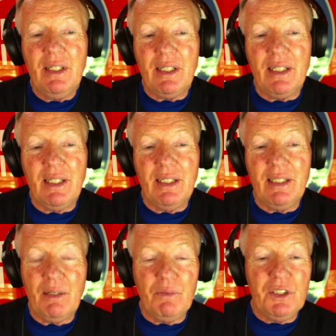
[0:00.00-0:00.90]

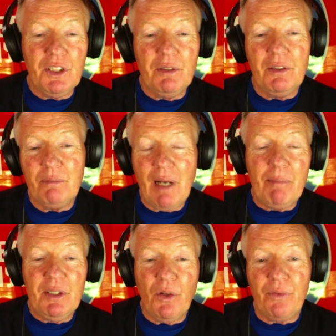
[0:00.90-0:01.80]
And we should
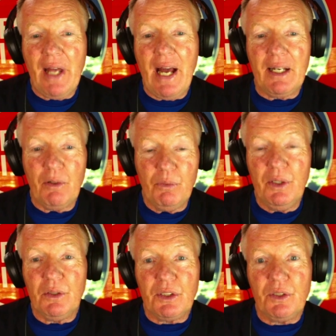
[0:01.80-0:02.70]
probably know that
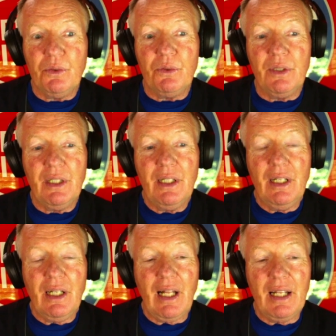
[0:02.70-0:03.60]
real soon,
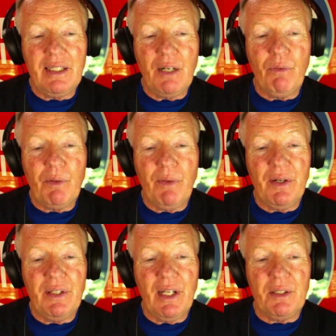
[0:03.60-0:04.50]
I think, one way or
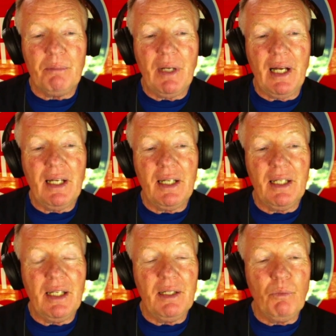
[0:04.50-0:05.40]
the other. But
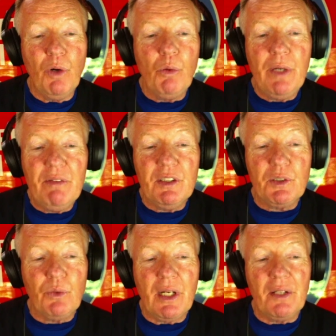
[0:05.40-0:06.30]
again, Will
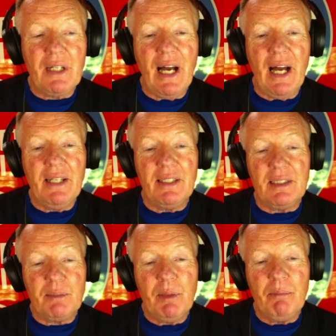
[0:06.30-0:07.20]
Weaver's one other guy
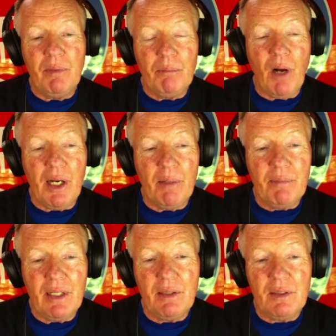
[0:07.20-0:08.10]
that's been brought up
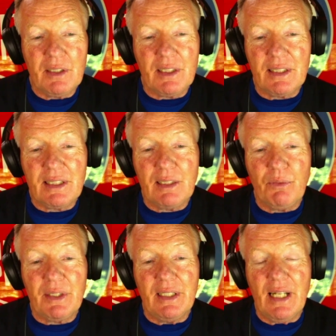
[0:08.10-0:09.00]
that's assistant
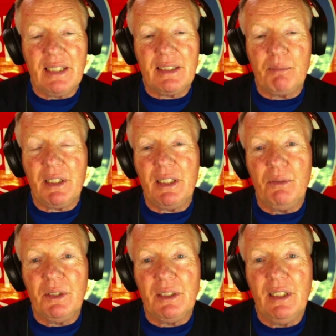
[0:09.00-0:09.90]
with the Nets, but he
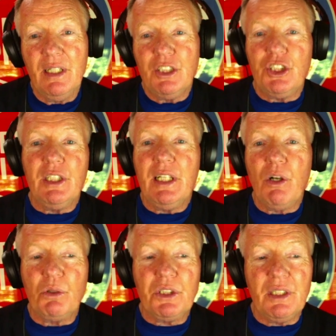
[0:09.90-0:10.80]
was G League
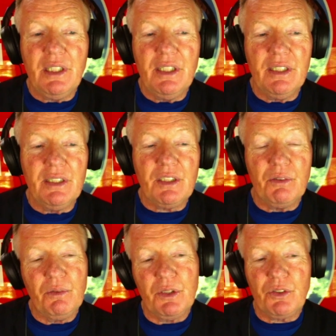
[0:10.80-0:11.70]
Coach of the Year, so
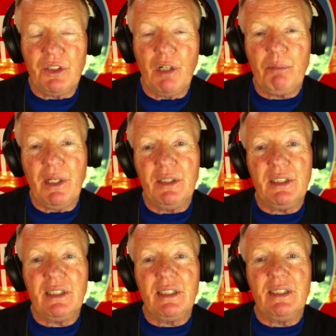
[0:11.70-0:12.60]
he works with young players.
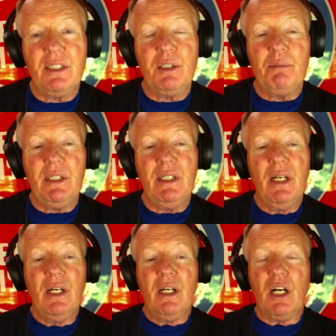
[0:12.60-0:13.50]
He's considered to be
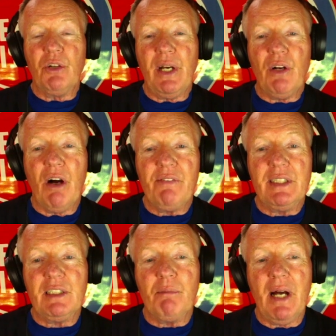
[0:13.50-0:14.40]
a great
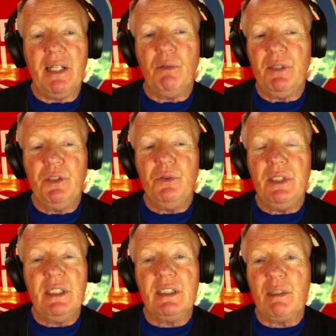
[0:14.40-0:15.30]
offensive mind, and we do
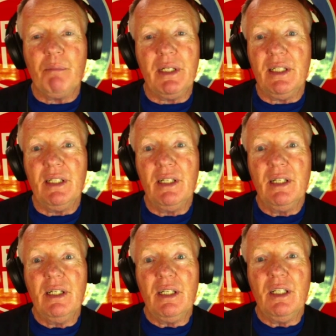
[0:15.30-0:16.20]
need somebody,
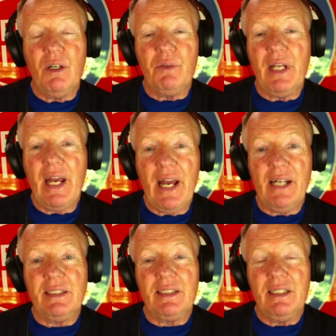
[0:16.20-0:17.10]
that
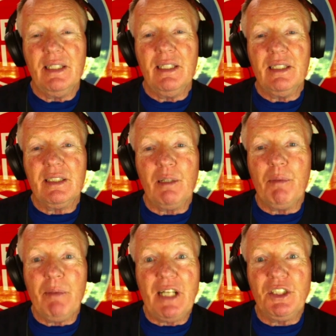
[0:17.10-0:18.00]
has some
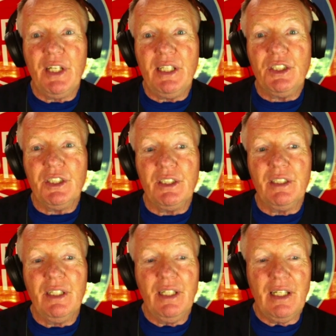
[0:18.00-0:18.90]
imagination
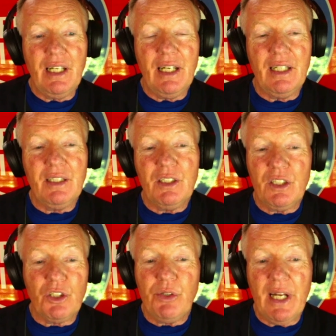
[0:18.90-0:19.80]
and
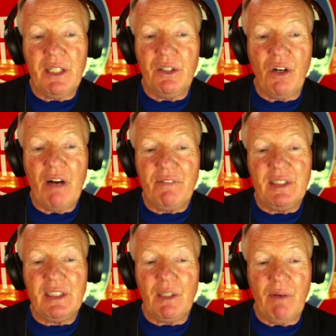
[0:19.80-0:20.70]
to create a good
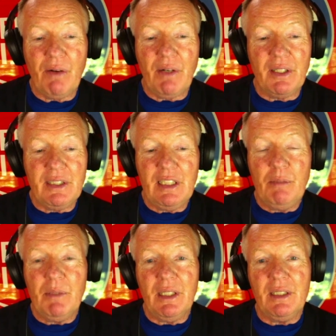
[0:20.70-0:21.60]
offense around our team.
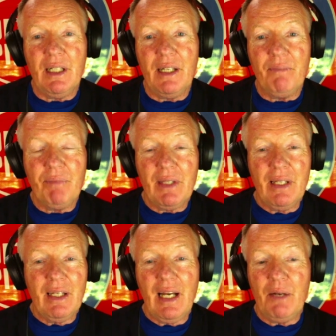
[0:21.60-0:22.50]
And
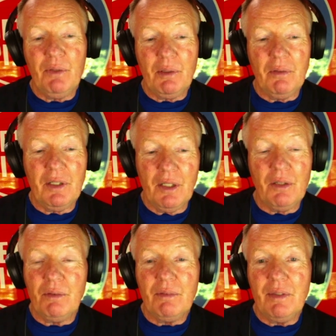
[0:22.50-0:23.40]
I really,
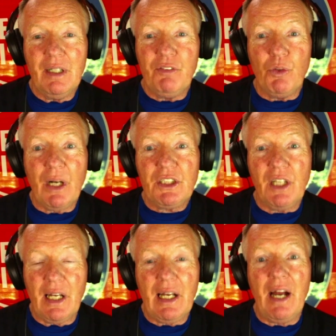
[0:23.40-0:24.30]
if you
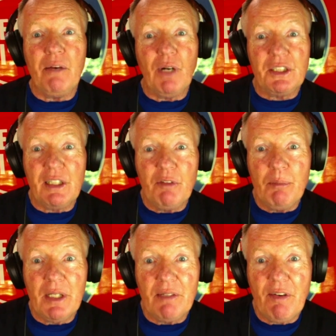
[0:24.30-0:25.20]
I watched every
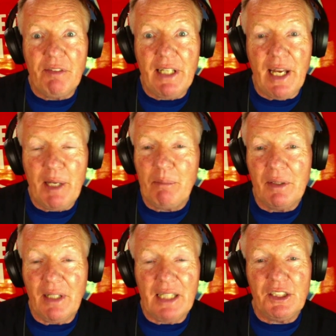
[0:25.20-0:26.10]
minute of every game
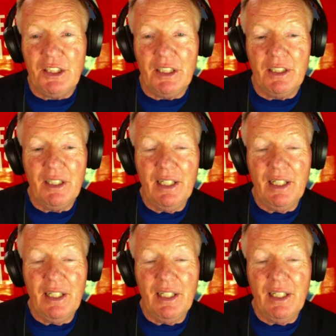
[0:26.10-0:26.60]
last year.